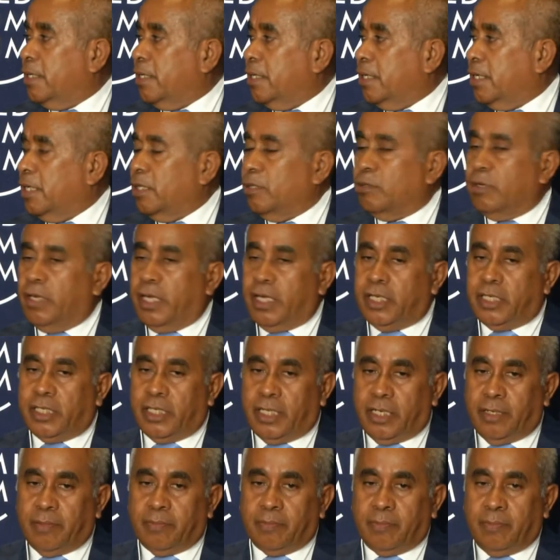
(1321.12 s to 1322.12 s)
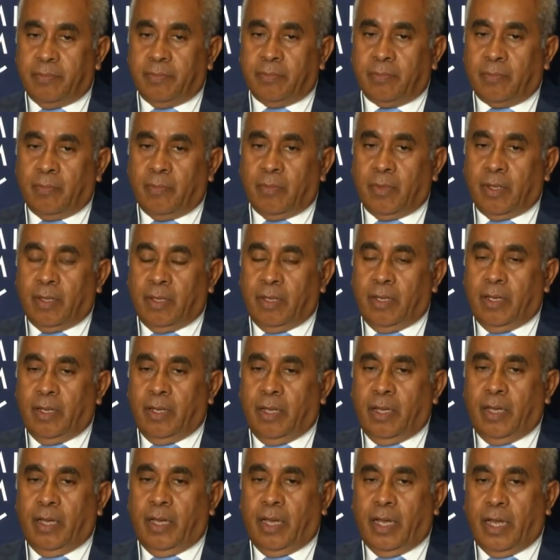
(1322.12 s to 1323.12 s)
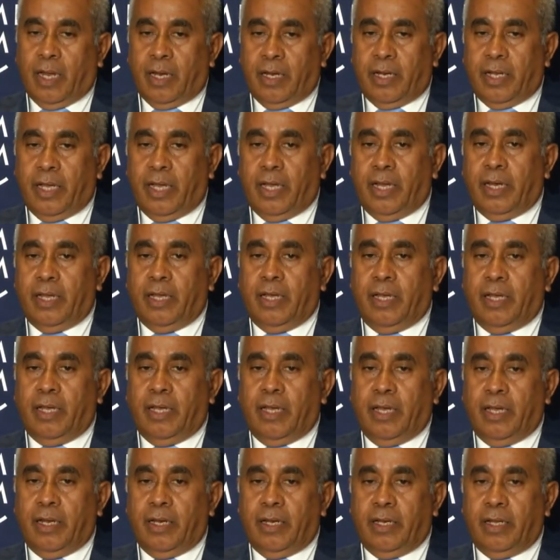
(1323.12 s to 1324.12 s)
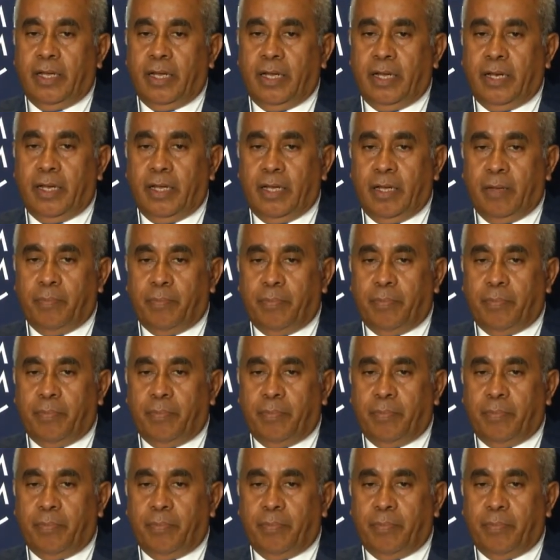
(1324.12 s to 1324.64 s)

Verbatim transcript: Indonesia, and then, uh, and then uh,